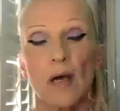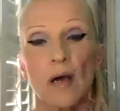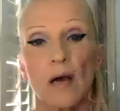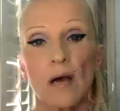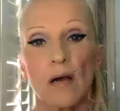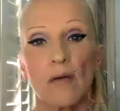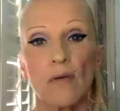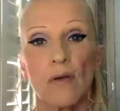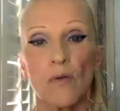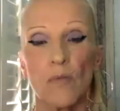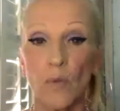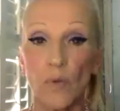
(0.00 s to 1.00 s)
are
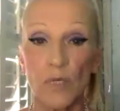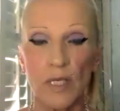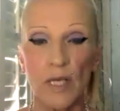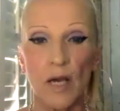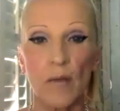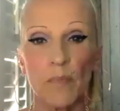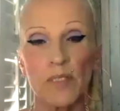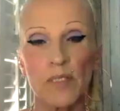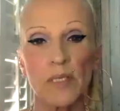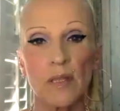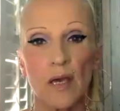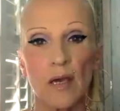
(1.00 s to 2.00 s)
reporting how
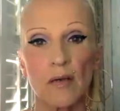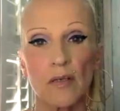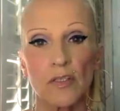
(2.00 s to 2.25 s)
busy they are.